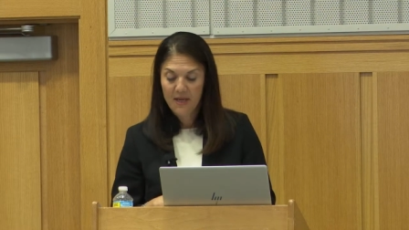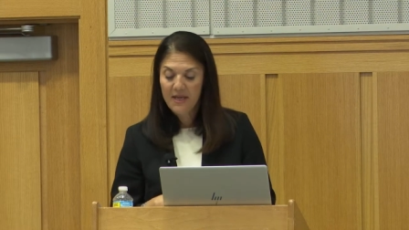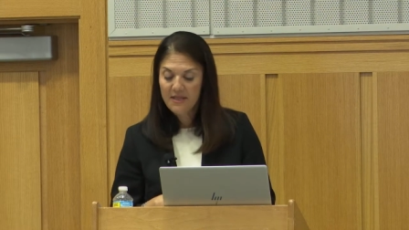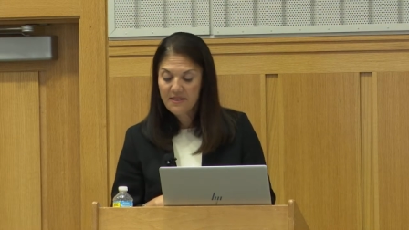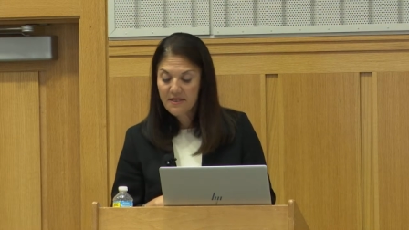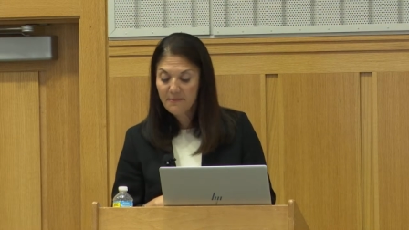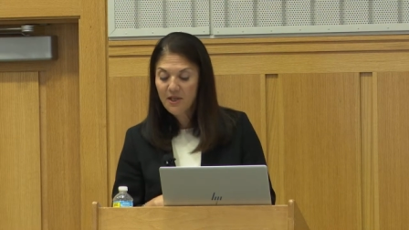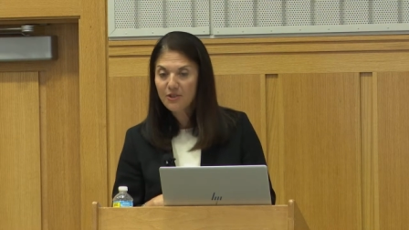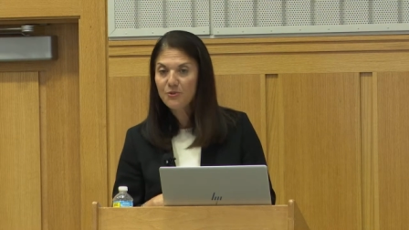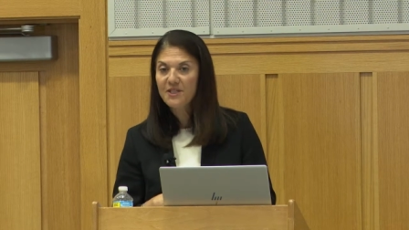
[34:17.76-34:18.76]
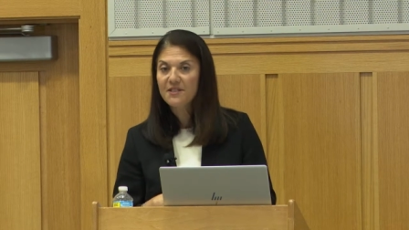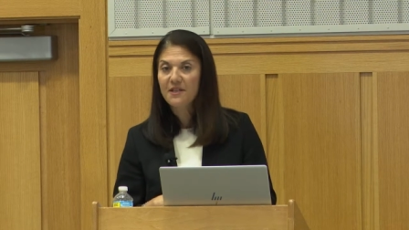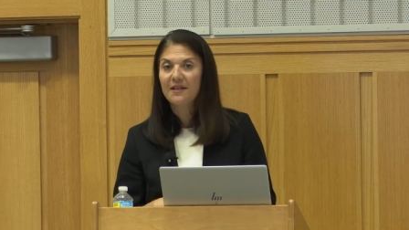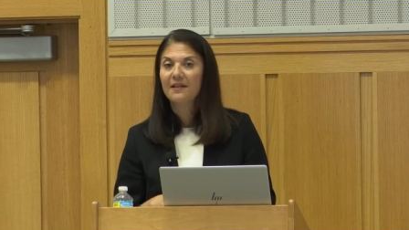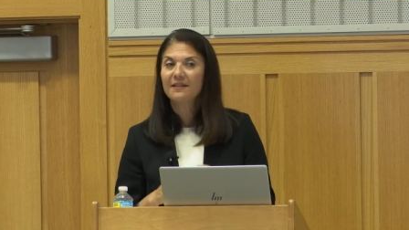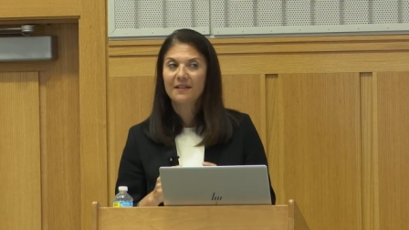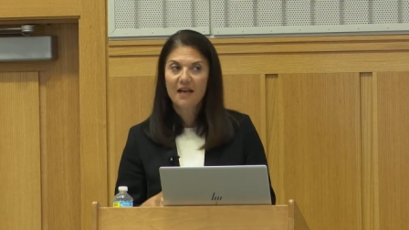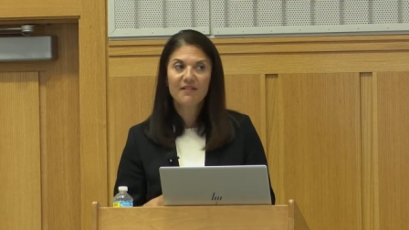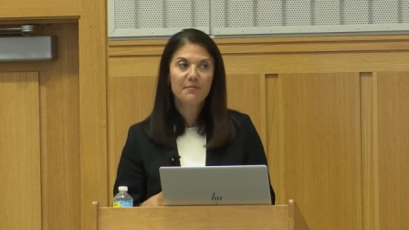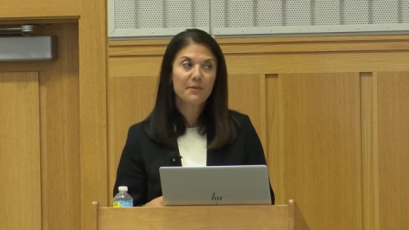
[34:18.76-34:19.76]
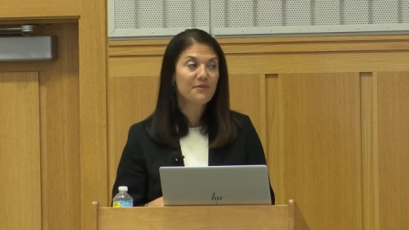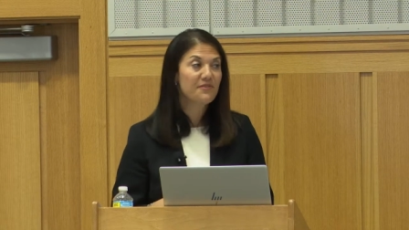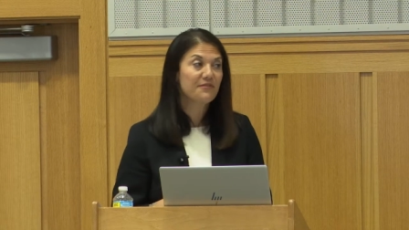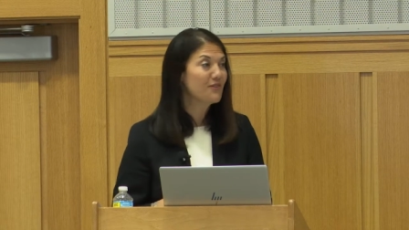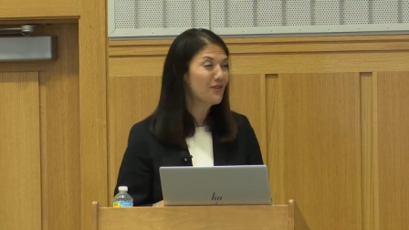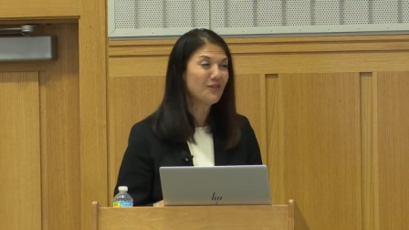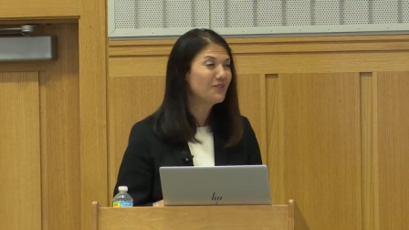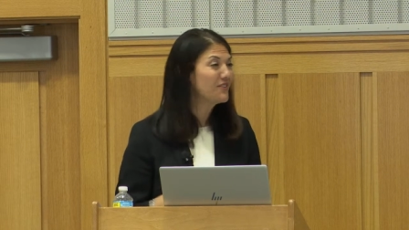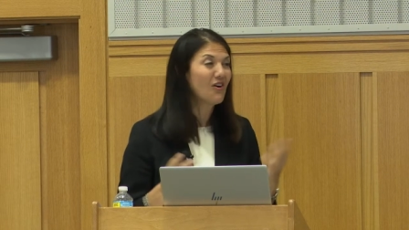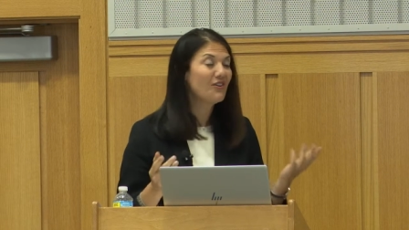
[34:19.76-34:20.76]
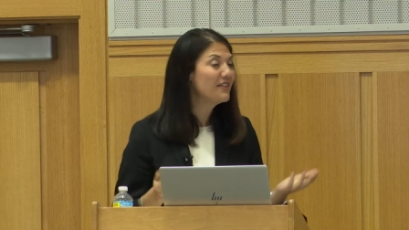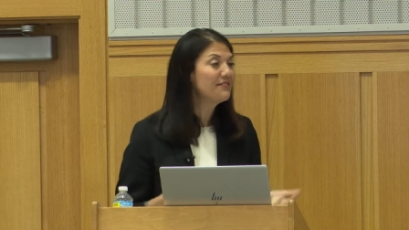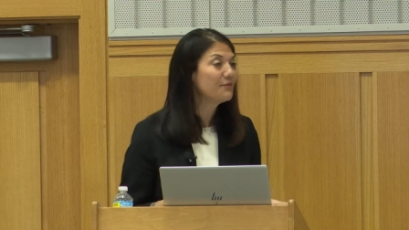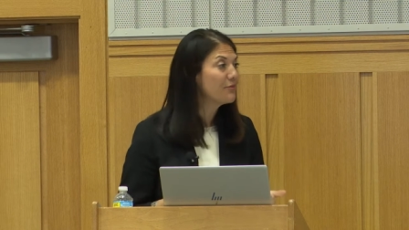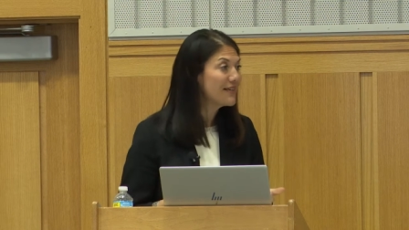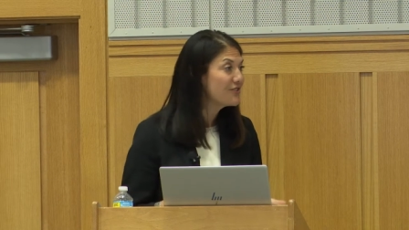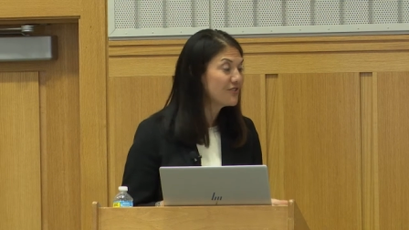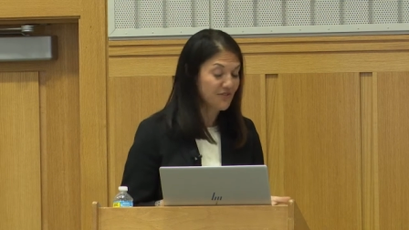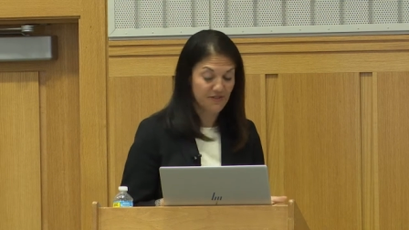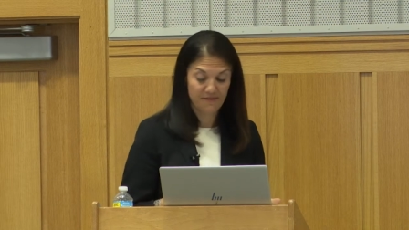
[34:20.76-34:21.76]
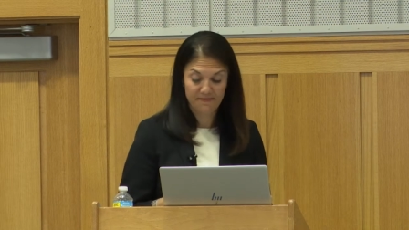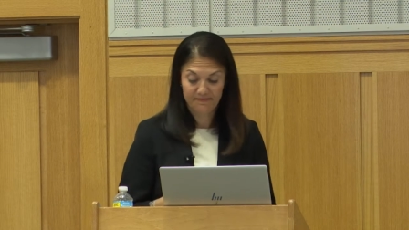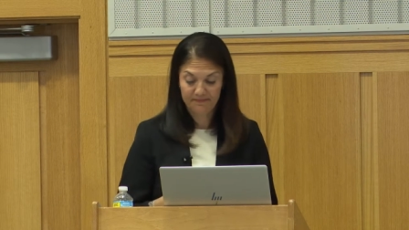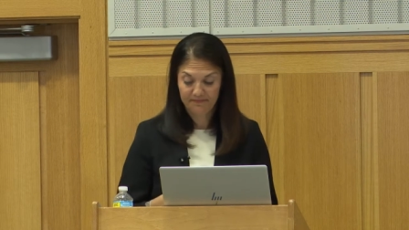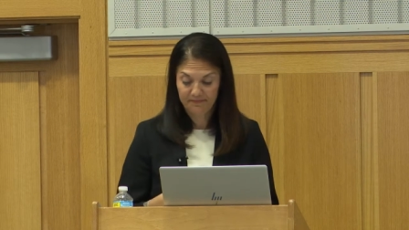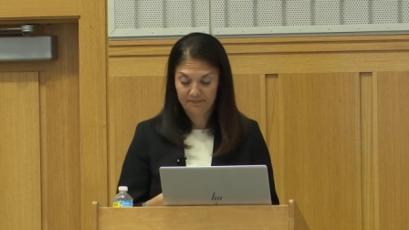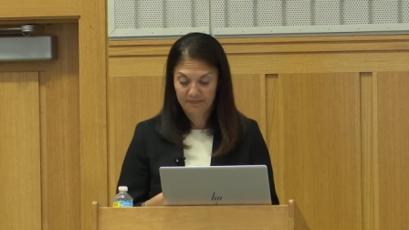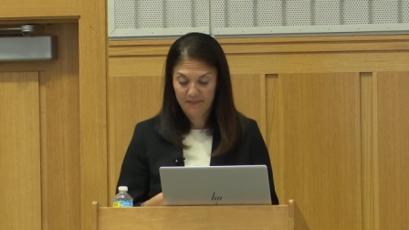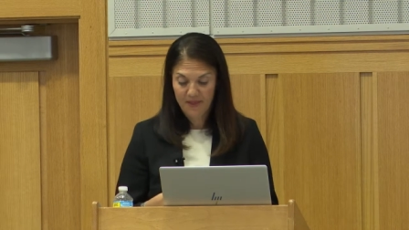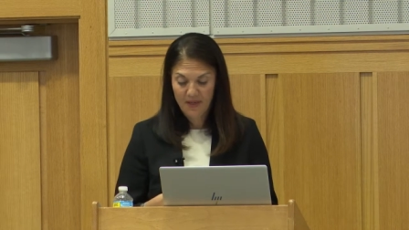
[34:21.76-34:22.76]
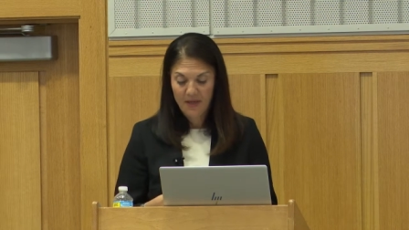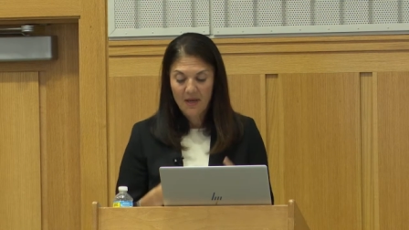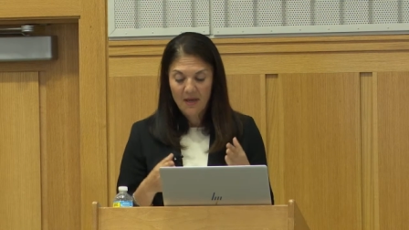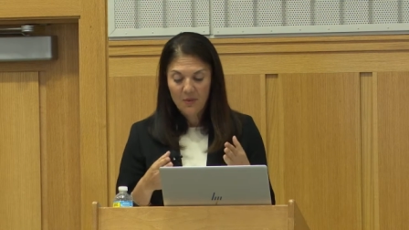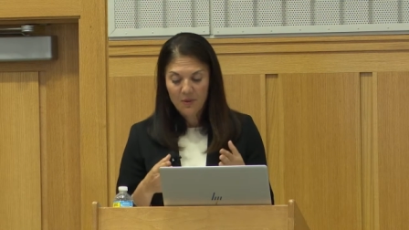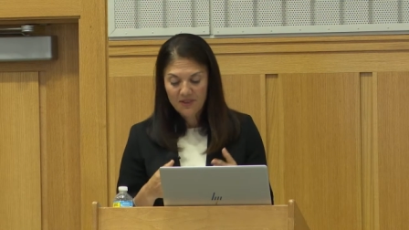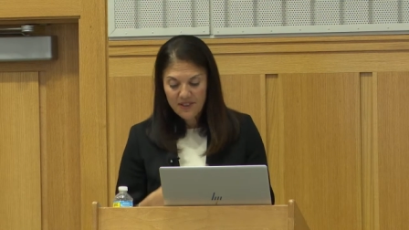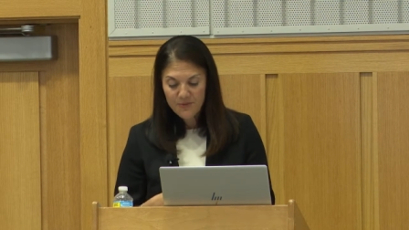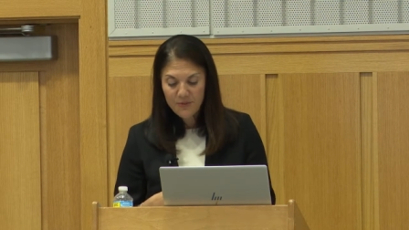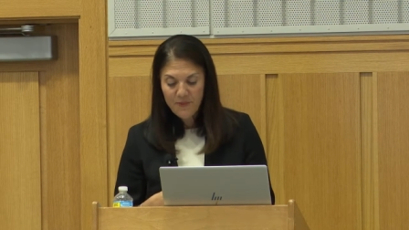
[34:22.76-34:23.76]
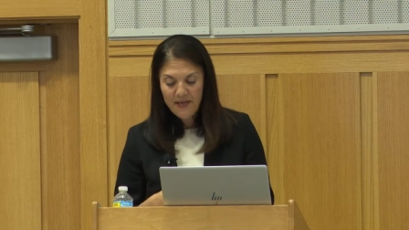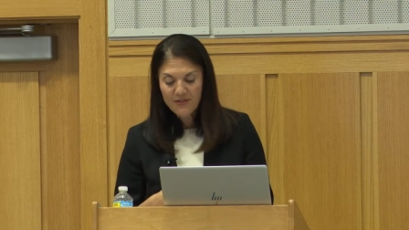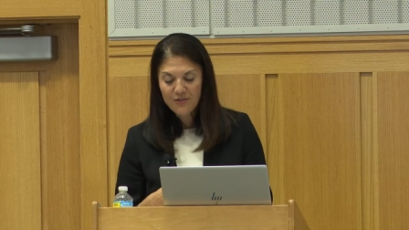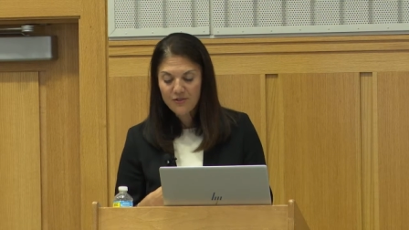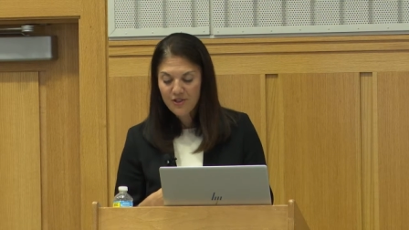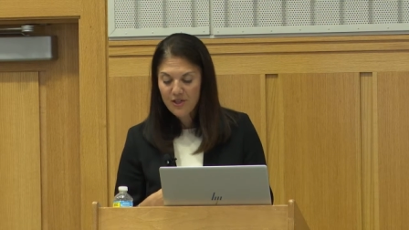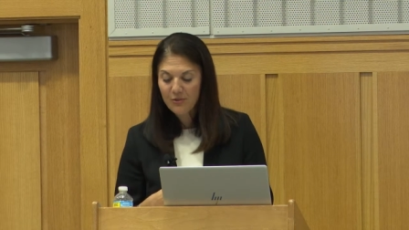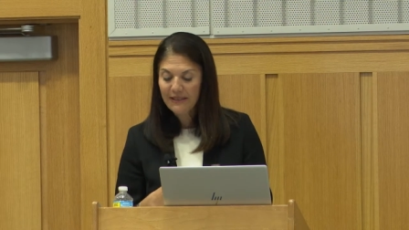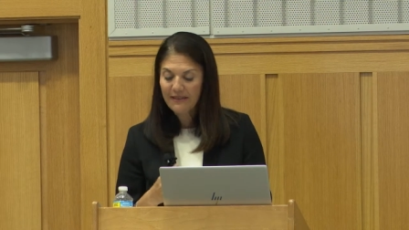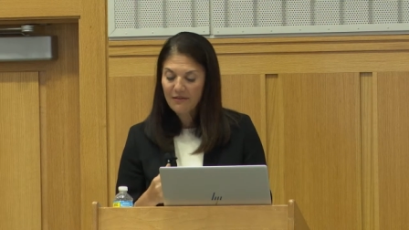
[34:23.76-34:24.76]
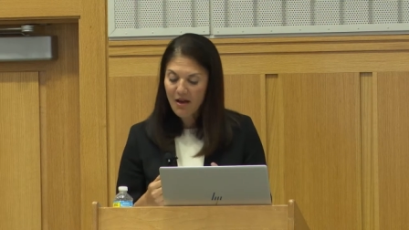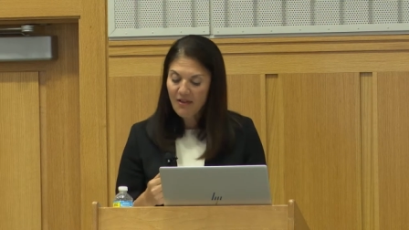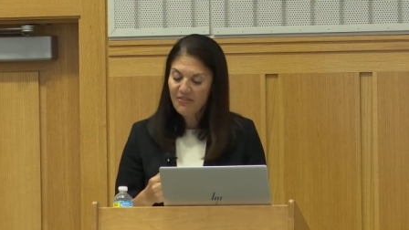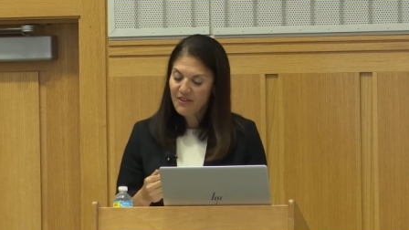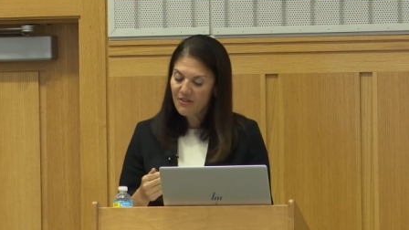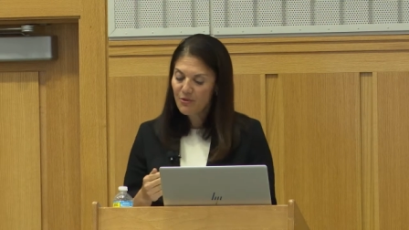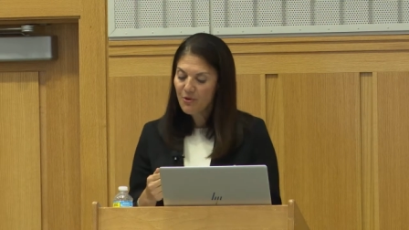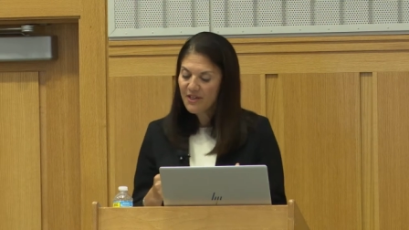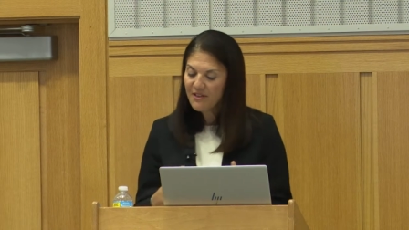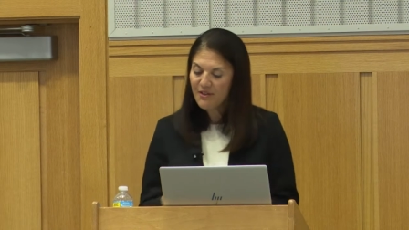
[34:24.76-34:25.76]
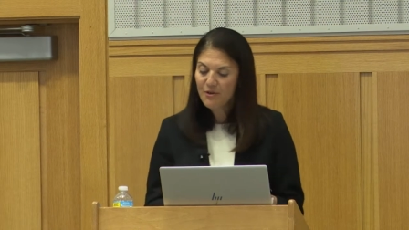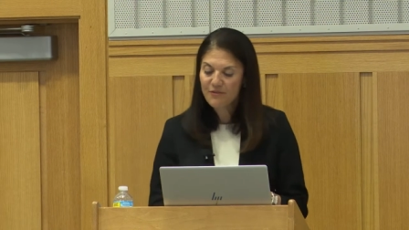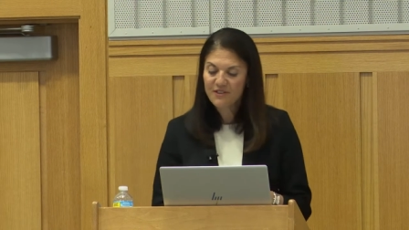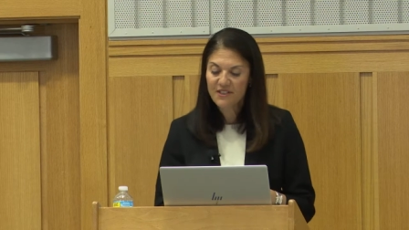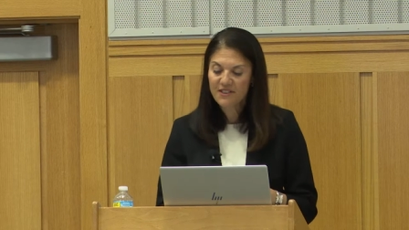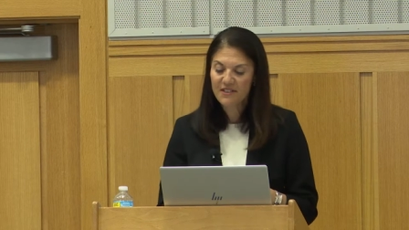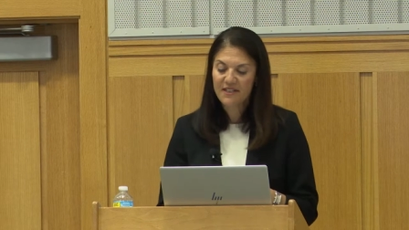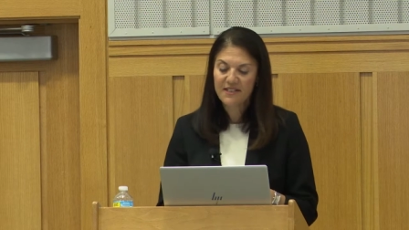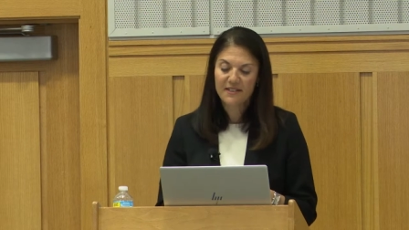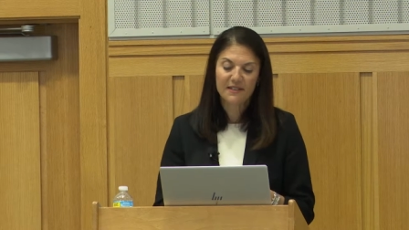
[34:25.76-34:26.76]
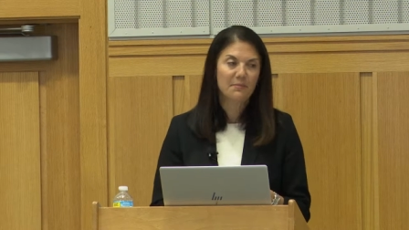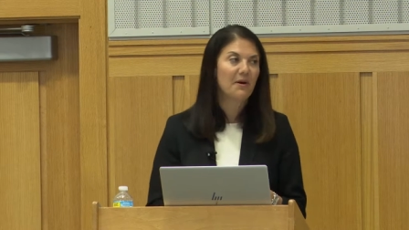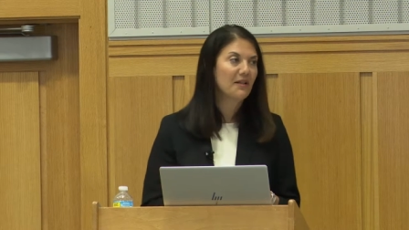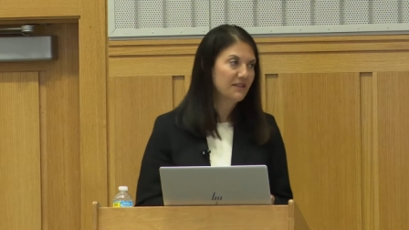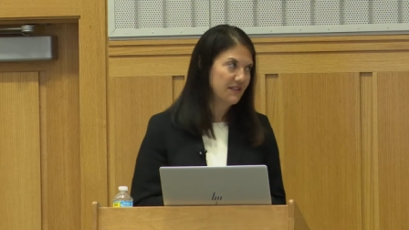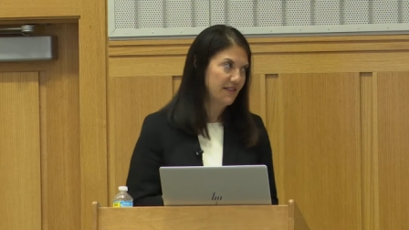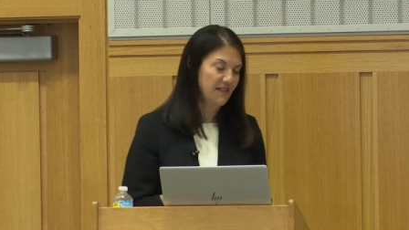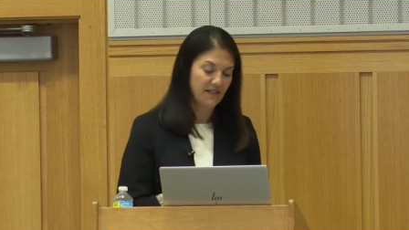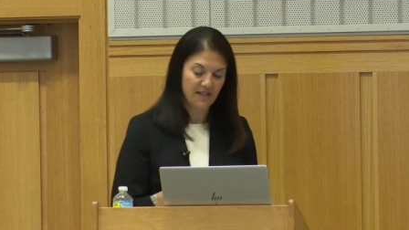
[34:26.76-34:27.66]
In some countries, live births of girls aren't even registered. While central banks are generally not the authority that oversees identity policy,